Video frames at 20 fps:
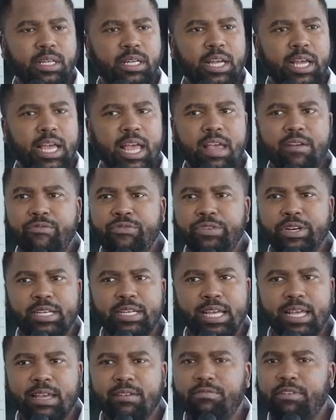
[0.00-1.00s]
Every day,
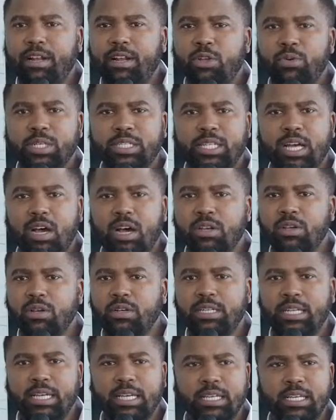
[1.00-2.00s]
evaluate how your
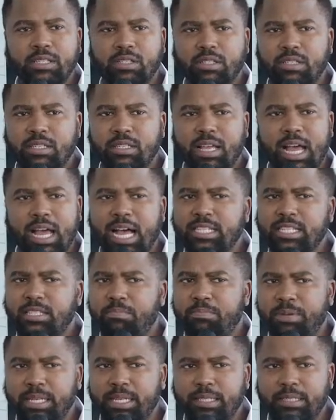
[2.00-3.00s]
day has
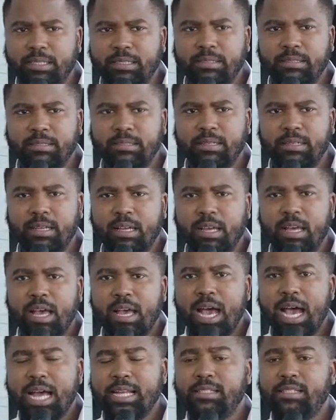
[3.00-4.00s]
been
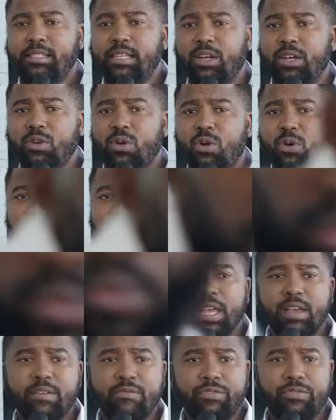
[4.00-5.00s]
and set goals for
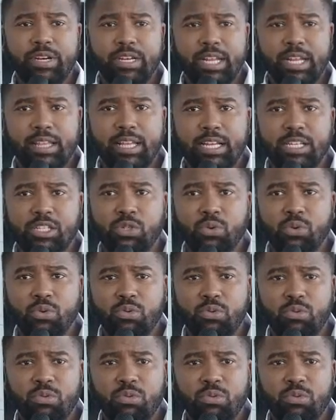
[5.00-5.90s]
every day that you